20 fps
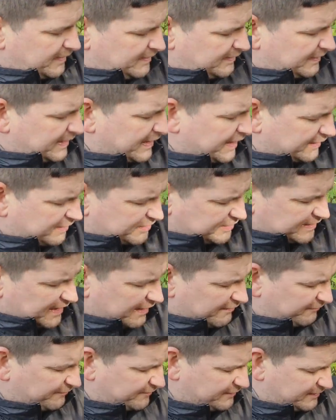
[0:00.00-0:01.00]
Then I just
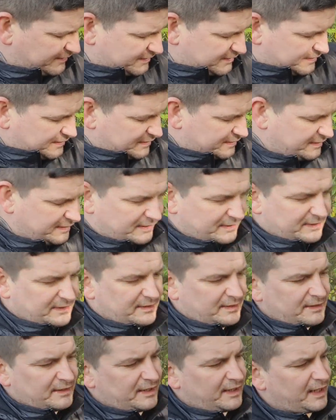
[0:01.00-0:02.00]
have
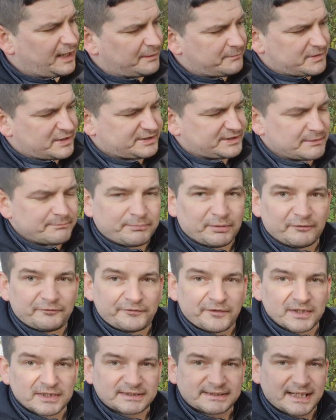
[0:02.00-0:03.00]
a simple
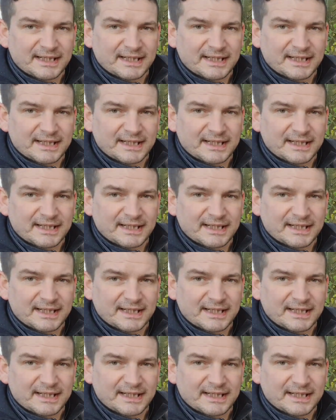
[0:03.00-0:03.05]
first